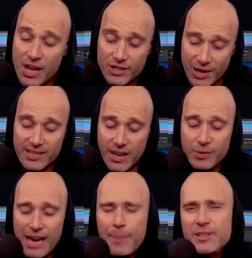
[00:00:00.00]
So yes, I
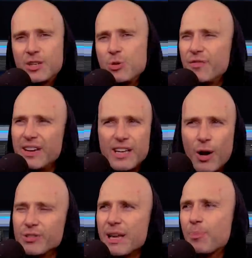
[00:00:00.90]
was happy to do the
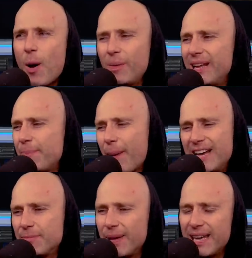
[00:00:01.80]
videos. They probably
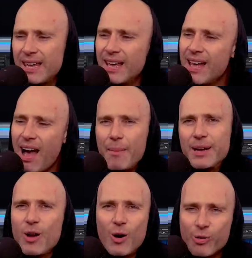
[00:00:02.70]
paid me, I
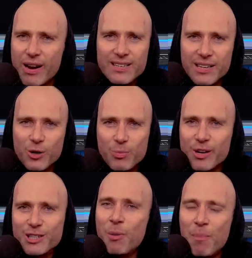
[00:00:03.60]
mean, not a great deal
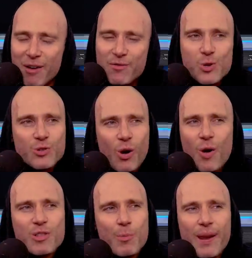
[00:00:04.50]
because my views were all
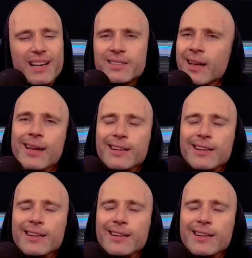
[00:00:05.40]
over the place.